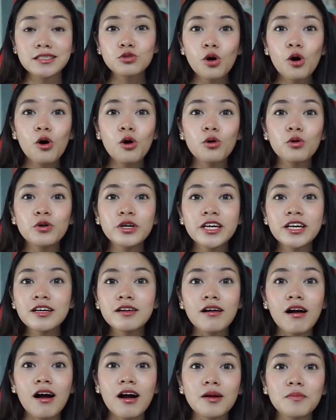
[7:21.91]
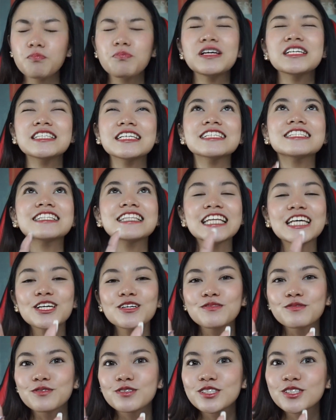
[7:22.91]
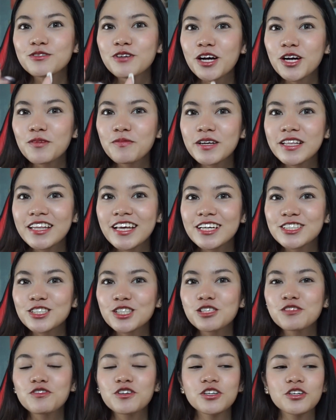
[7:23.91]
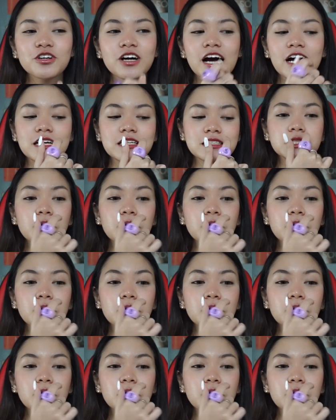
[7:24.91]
So here are PC sleeves recommendations for you guys.